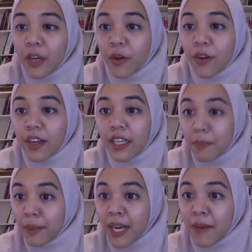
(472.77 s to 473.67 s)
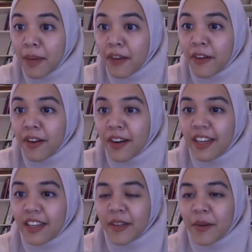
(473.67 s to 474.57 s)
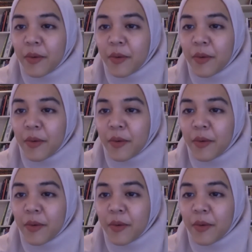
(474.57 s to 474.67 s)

or IPK matter uh,